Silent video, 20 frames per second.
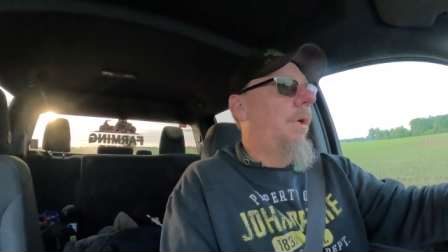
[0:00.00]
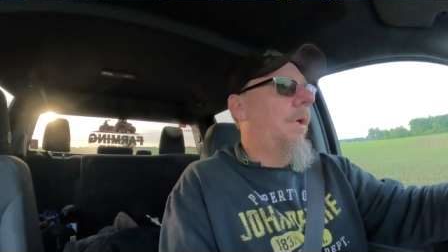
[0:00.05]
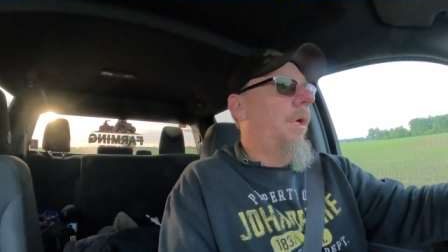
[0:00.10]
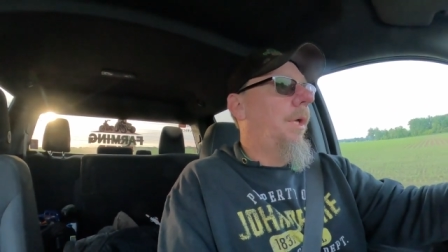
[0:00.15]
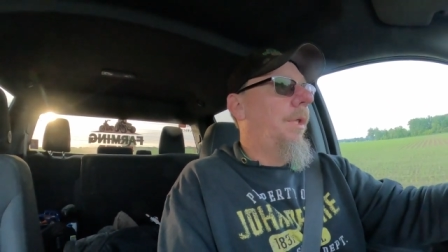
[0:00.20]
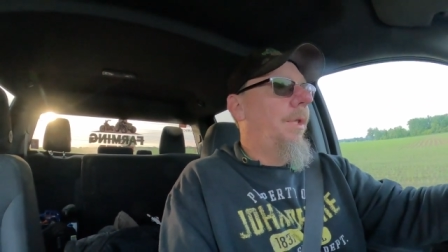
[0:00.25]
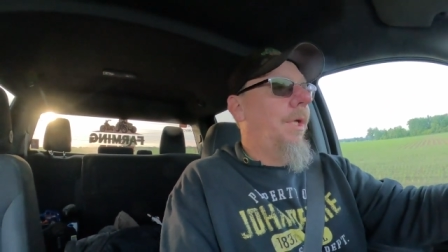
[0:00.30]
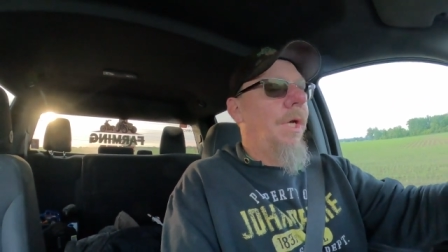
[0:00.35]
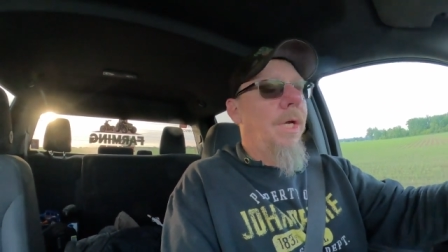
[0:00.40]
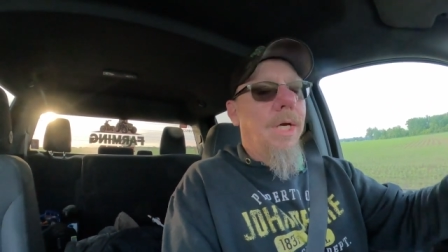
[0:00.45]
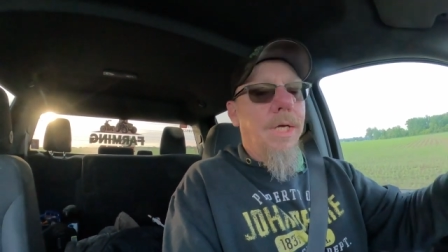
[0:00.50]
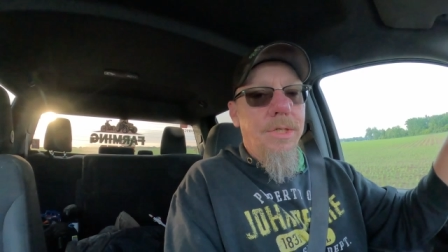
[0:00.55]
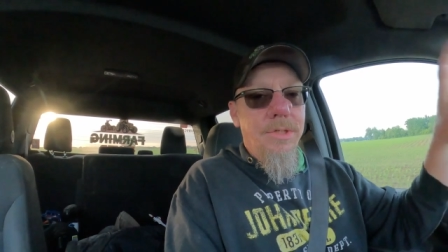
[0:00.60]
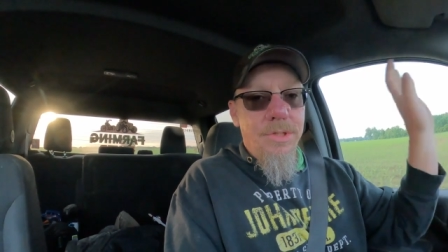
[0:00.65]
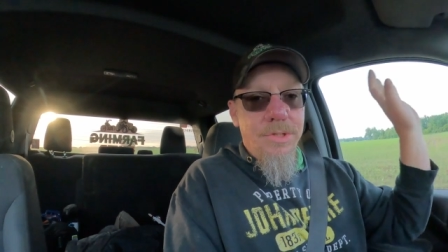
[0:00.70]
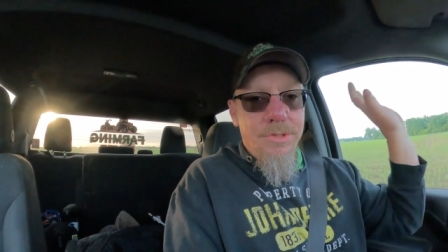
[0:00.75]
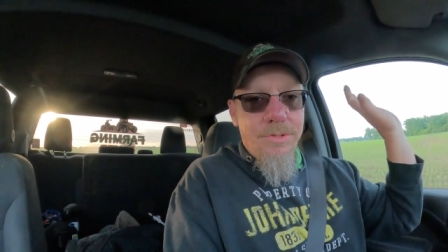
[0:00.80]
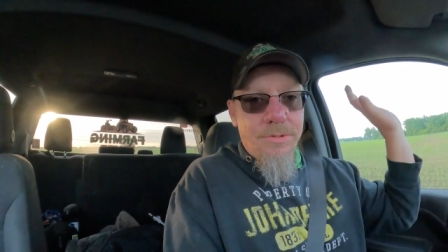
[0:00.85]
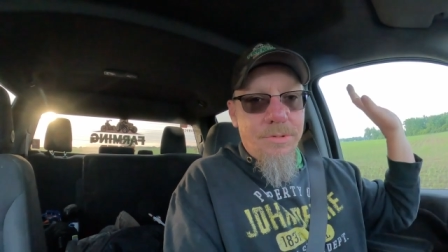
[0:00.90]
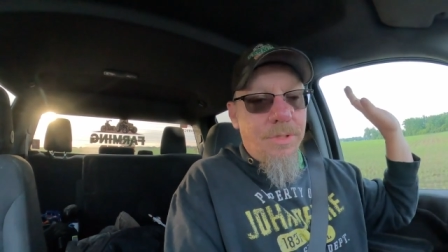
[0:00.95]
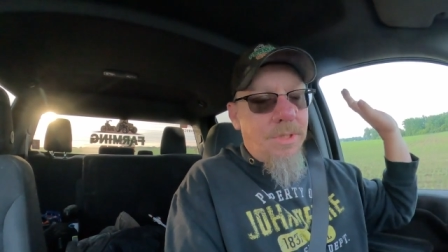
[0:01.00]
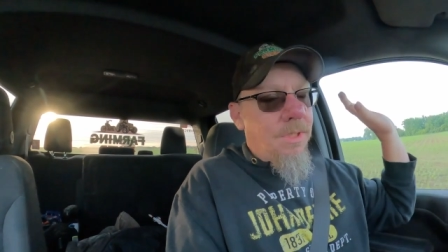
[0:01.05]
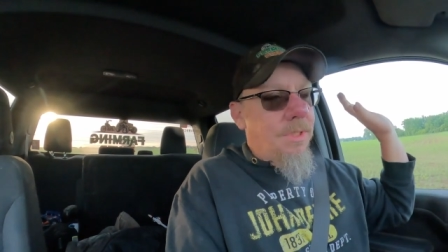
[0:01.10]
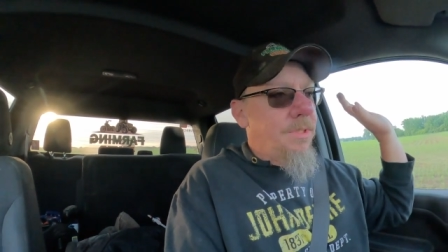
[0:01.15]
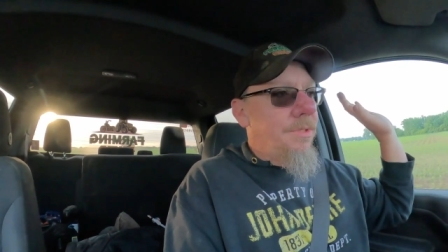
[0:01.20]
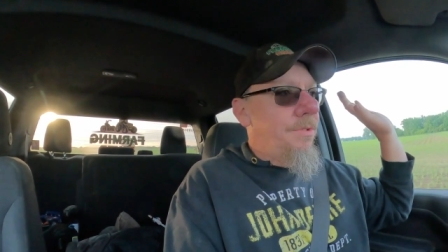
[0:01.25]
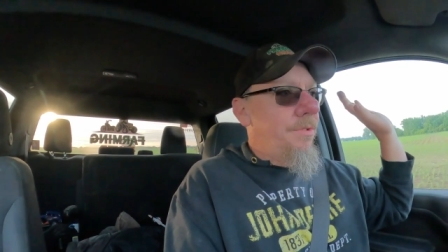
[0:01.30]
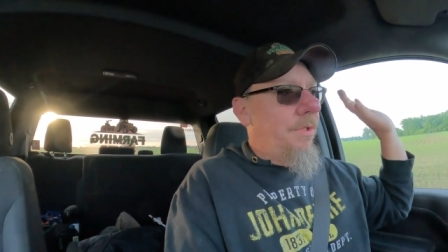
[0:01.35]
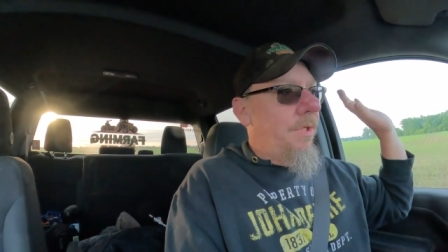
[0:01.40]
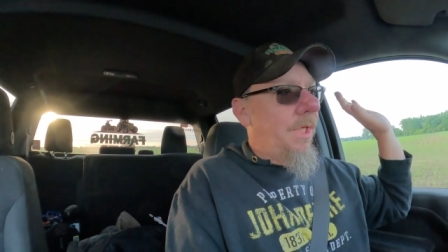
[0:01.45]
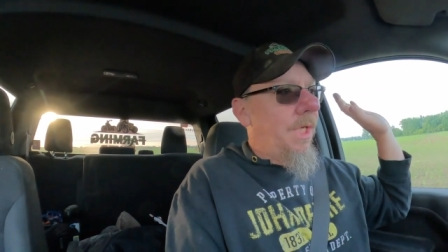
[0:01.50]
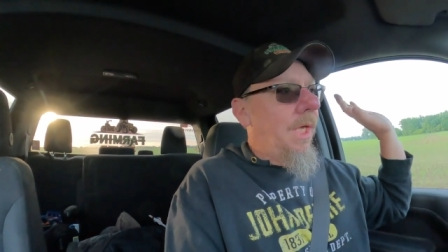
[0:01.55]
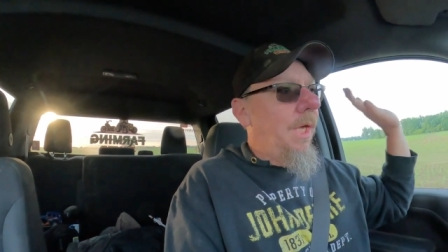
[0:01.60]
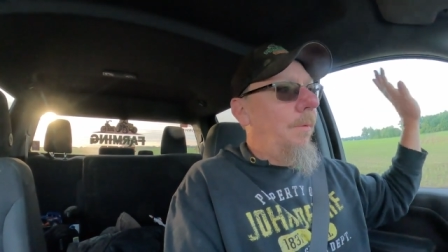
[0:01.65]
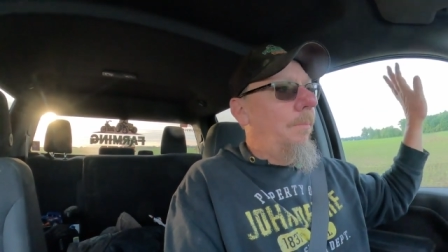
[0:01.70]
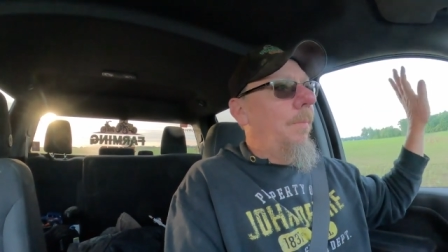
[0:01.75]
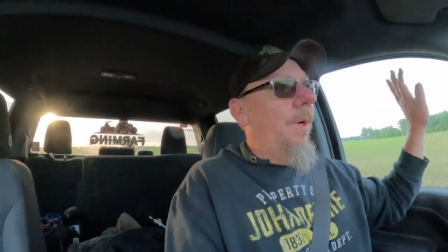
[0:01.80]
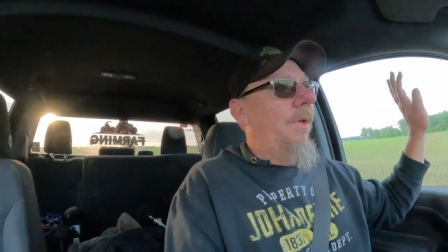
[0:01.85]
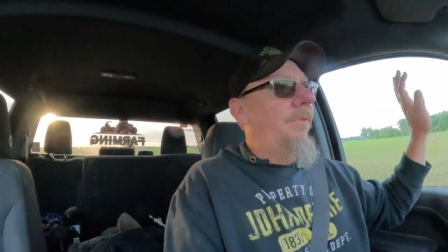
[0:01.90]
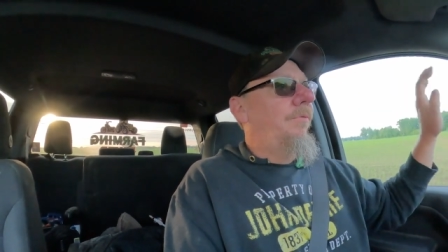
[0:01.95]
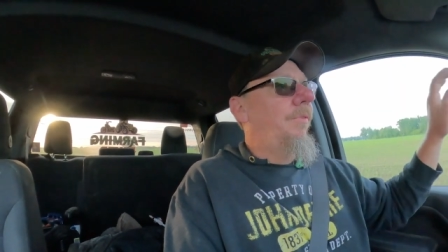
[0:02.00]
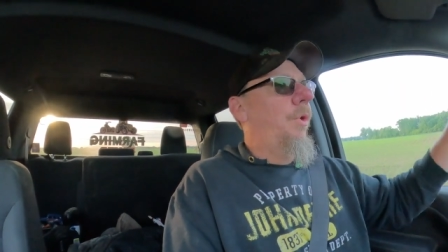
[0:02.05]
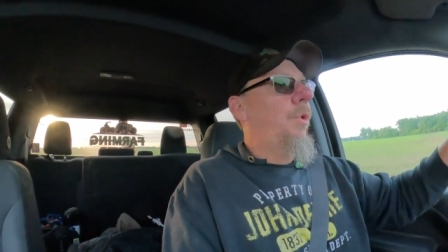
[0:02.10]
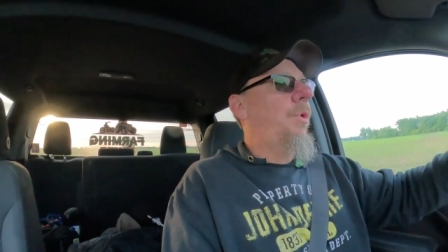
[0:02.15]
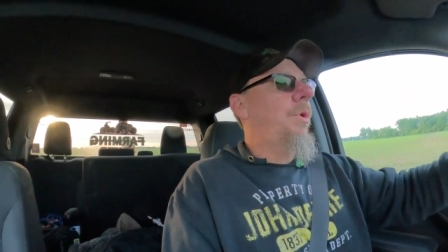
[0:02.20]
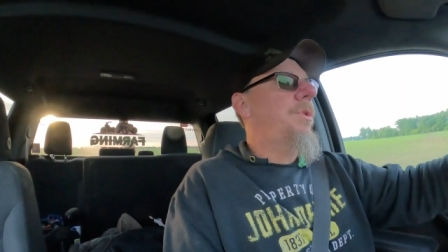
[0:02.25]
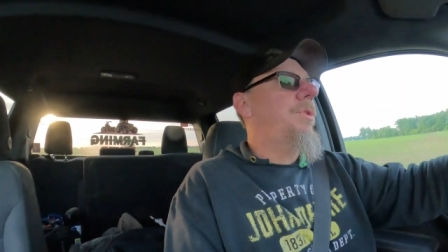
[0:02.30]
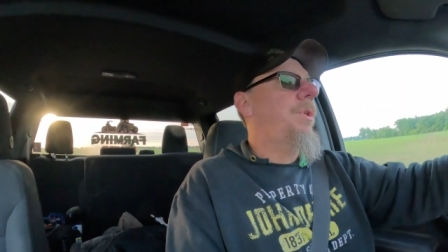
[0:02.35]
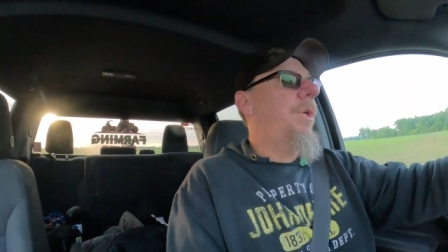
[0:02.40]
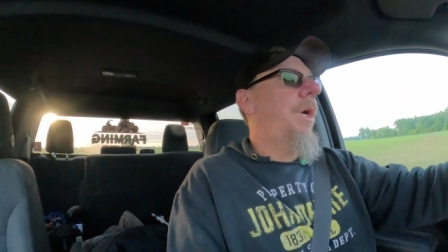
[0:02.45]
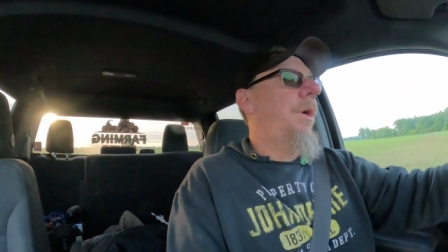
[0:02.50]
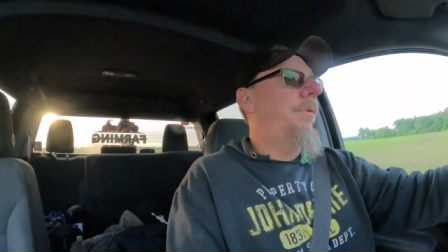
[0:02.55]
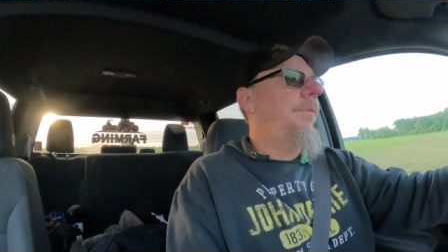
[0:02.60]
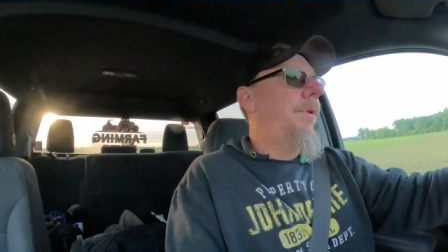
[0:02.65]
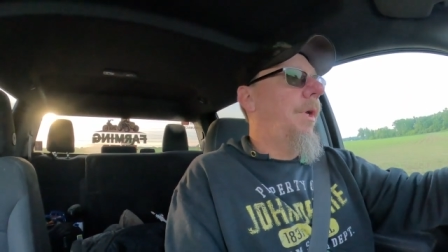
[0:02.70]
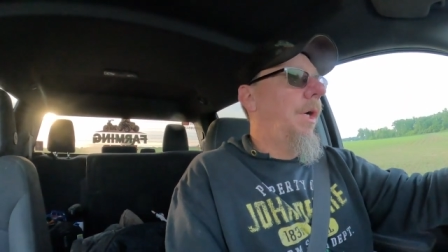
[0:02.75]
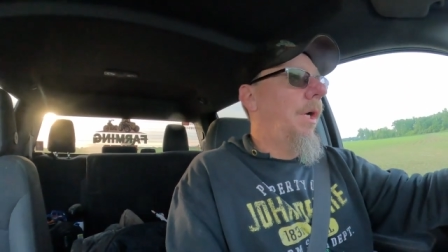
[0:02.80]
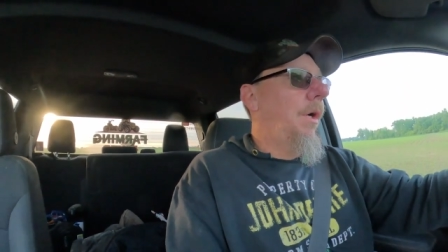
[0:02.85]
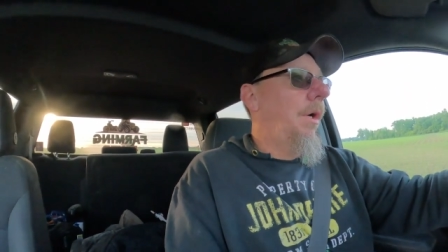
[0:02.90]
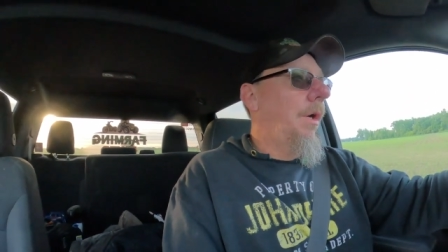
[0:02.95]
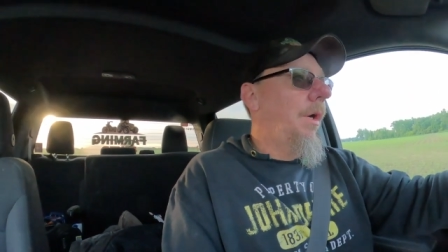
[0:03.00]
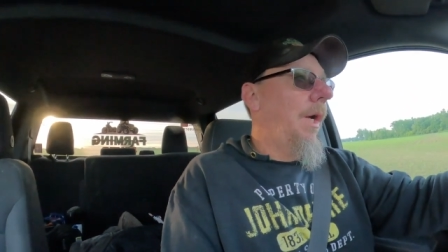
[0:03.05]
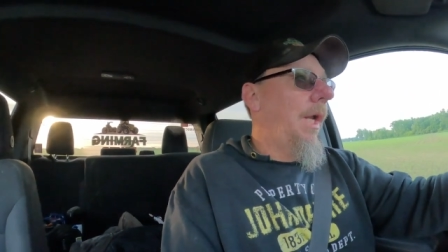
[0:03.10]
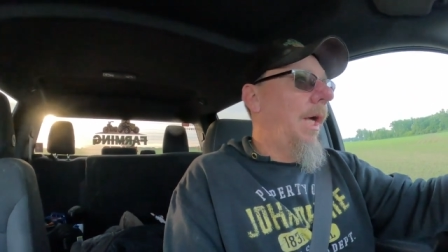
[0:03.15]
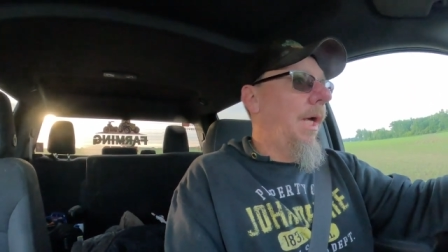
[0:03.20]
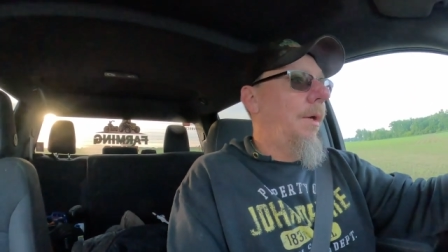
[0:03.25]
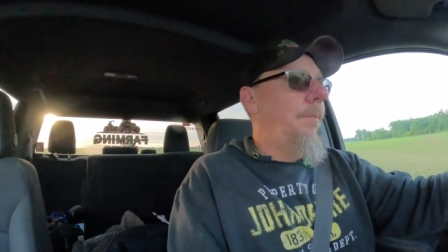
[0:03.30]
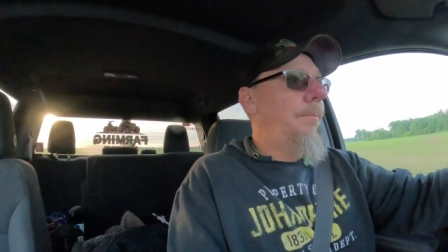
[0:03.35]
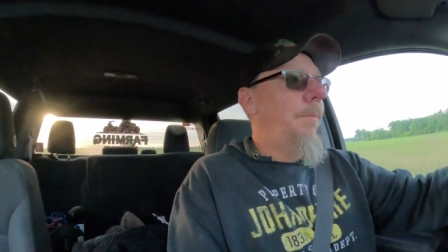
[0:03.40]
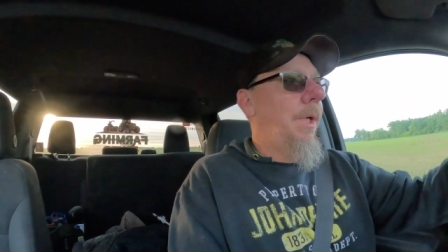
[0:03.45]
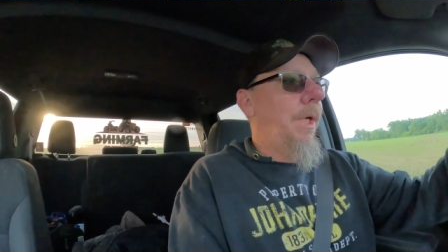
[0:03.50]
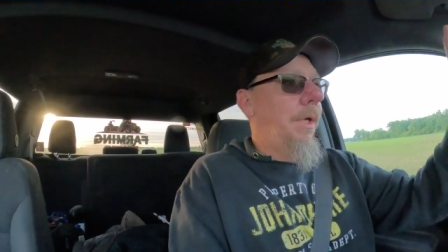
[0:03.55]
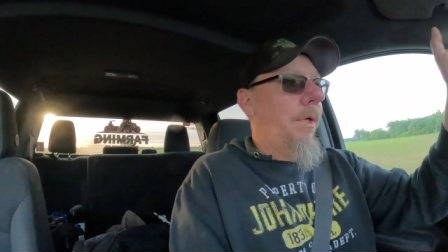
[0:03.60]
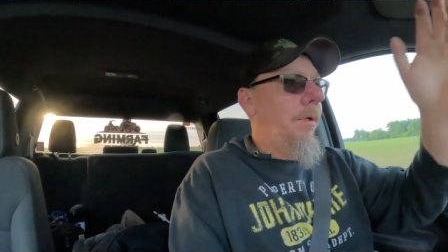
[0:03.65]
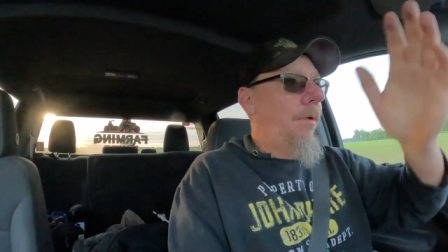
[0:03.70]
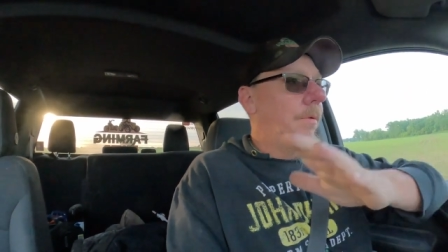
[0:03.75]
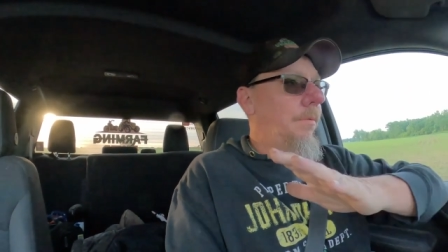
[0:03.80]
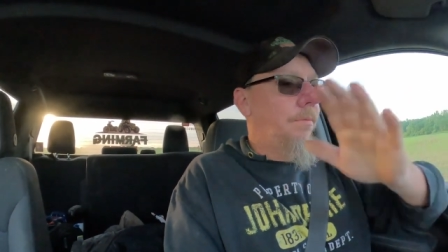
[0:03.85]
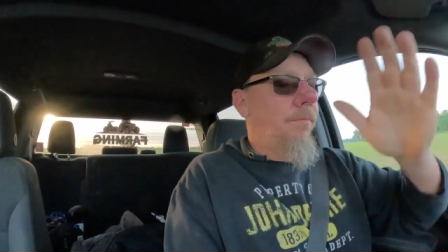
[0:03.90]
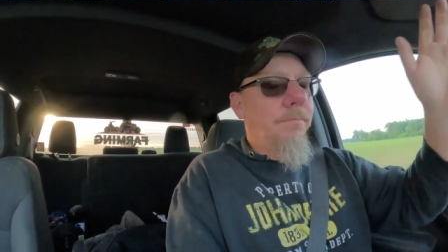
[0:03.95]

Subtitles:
And then I can just keep my focus down there and not be